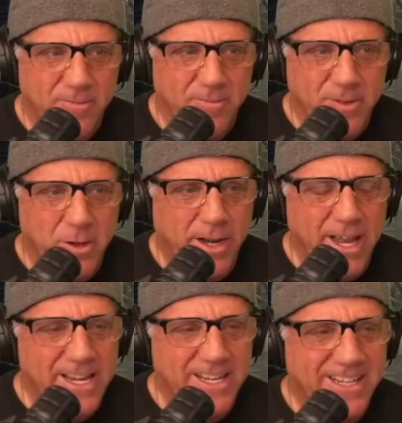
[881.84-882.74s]

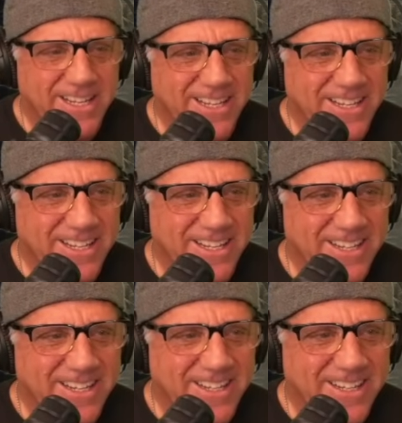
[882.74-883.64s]
Nobody?
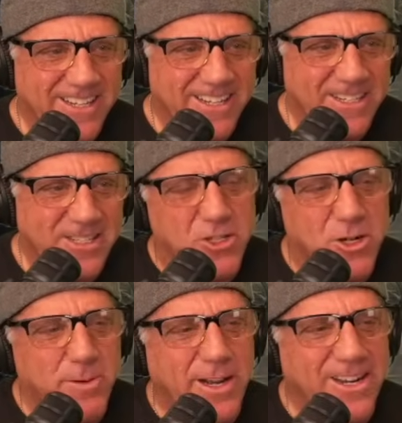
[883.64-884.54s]
Is it
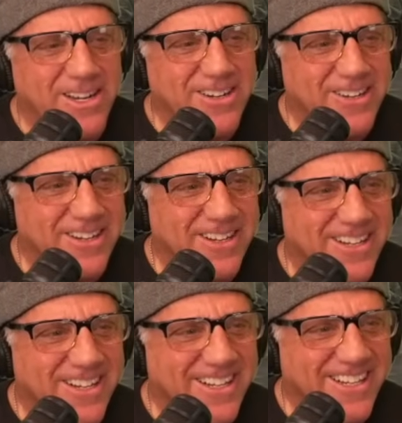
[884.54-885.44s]
Jupiter?
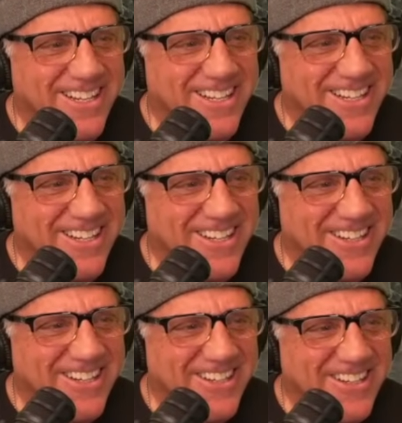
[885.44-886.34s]
Yeah.
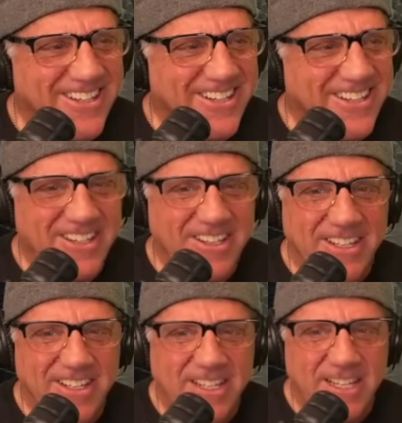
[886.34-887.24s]

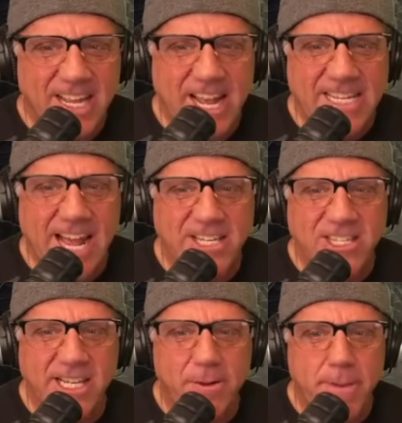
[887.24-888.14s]
It's
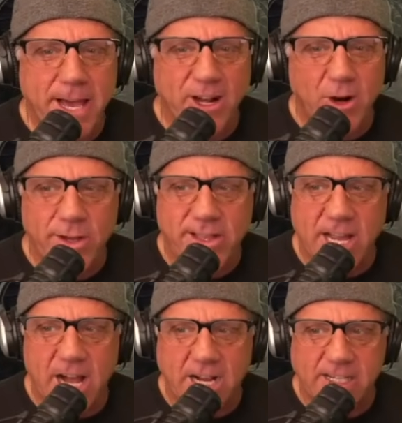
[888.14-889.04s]
actually a meadow with
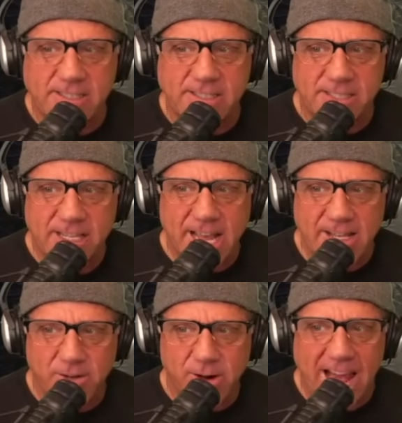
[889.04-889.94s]
ducks
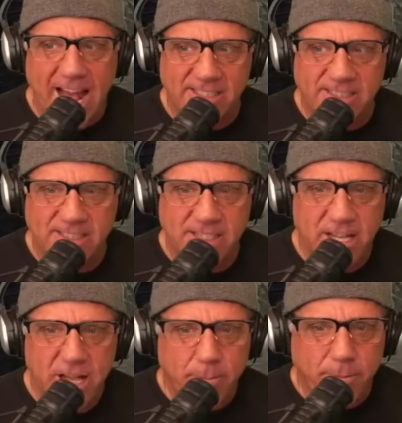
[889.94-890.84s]
and grass,
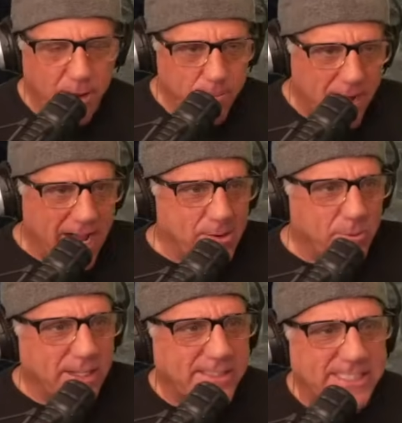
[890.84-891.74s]
but our mind
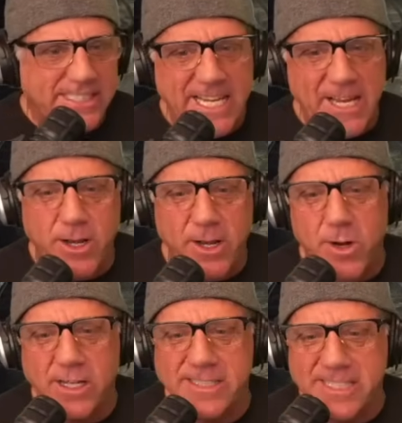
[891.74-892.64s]
wants to see what it
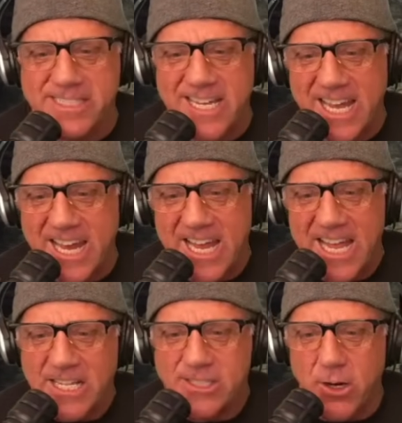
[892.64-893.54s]
wants to see.
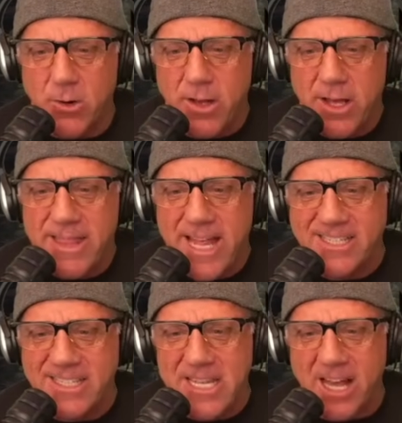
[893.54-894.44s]
So
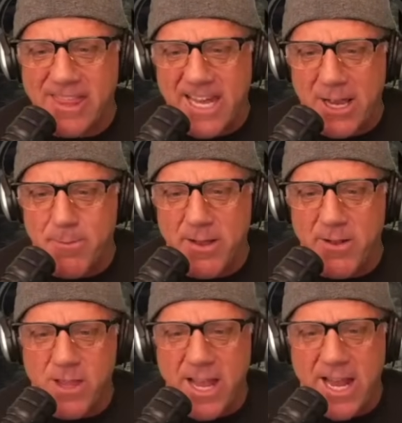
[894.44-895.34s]
that's nothing. I mean,
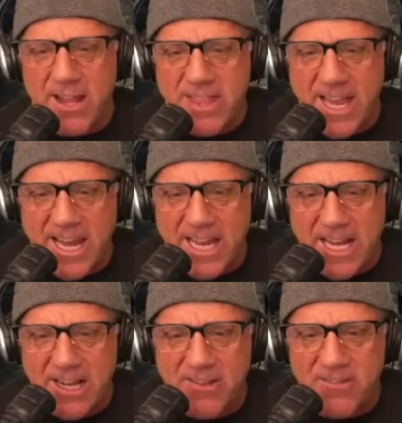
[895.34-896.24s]
they they
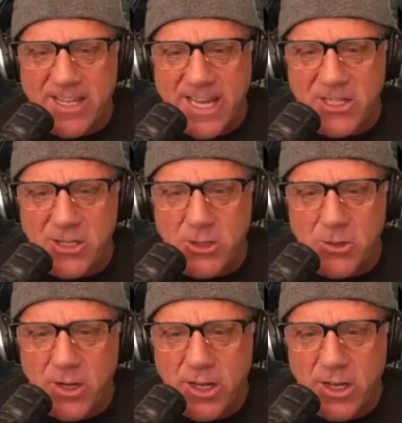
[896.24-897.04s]
uh they do